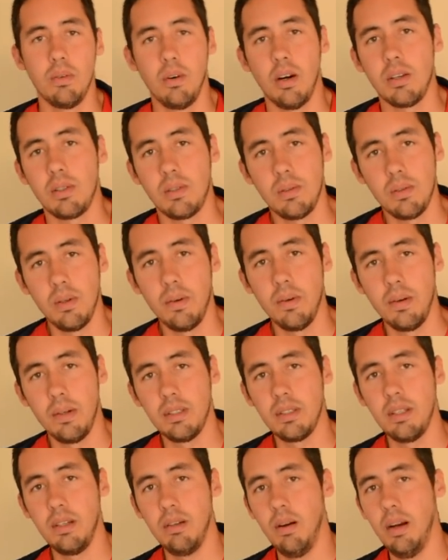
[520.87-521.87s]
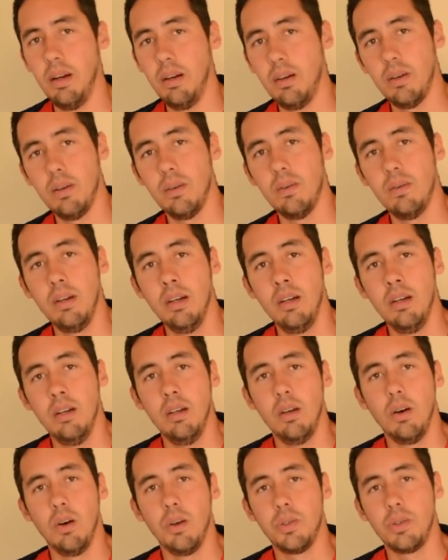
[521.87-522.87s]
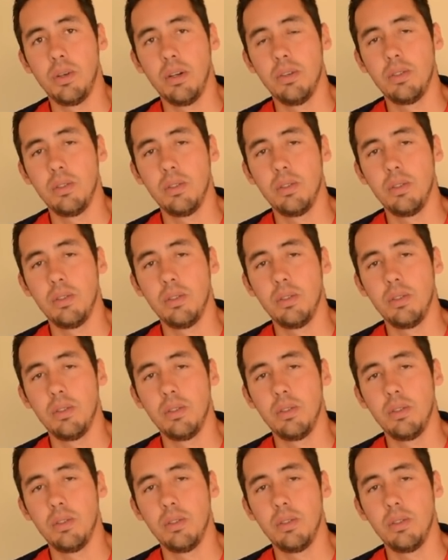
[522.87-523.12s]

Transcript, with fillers: also known as the Graco Ultra.